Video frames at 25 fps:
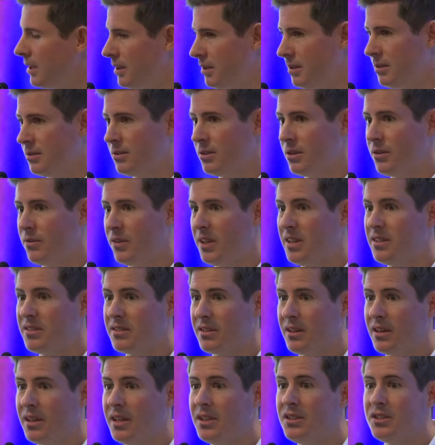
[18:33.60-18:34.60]
sort of
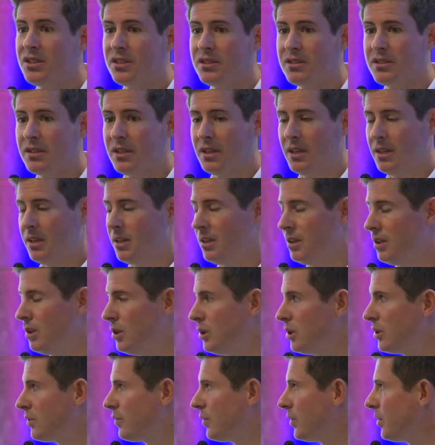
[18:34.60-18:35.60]
insight and just
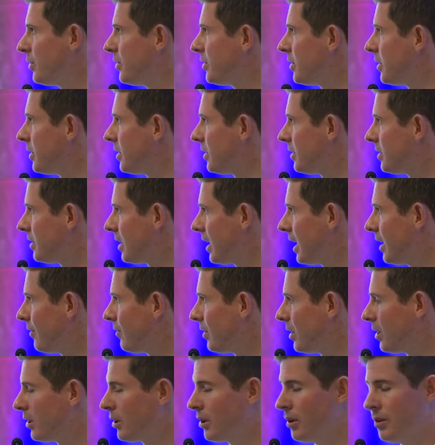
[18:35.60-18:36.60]
useful to have a
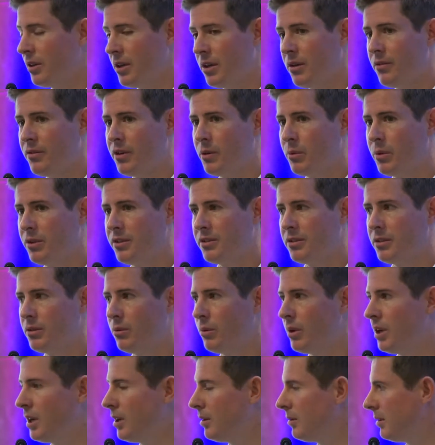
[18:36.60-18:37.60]
look on there every once in a
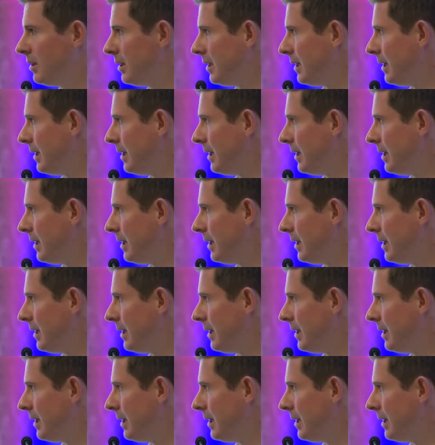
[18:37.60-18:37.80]
while.